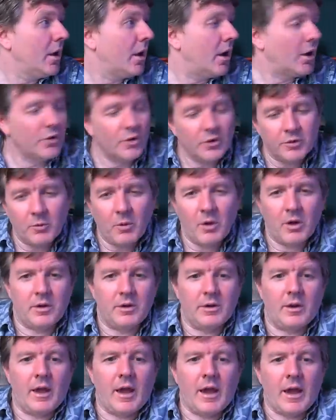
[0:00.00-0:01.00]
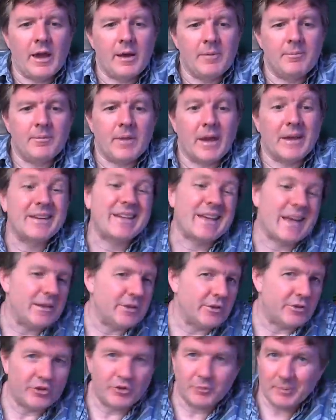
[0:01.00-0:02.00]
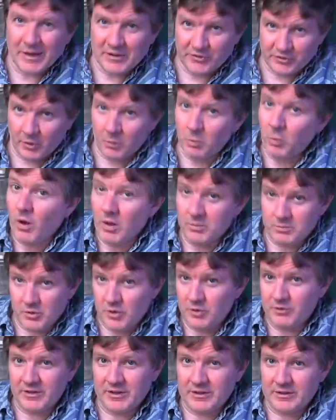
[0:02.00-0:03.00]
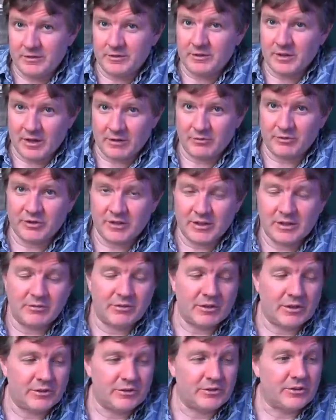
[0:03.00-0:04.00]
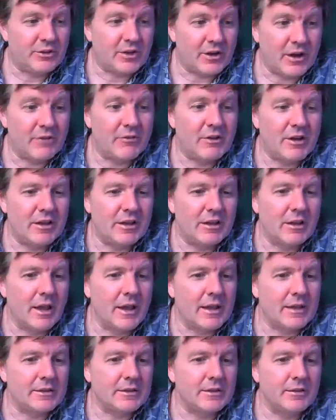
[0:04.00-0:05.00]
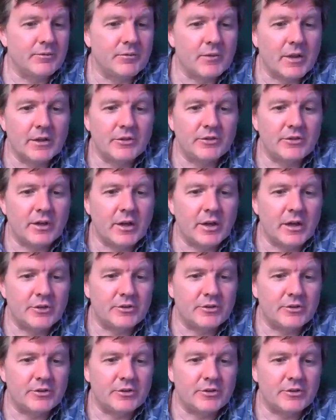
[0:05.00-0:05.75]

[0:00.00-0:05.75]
Another one, um, and again, this is based on one movie that I've seen of his that I really liked, is a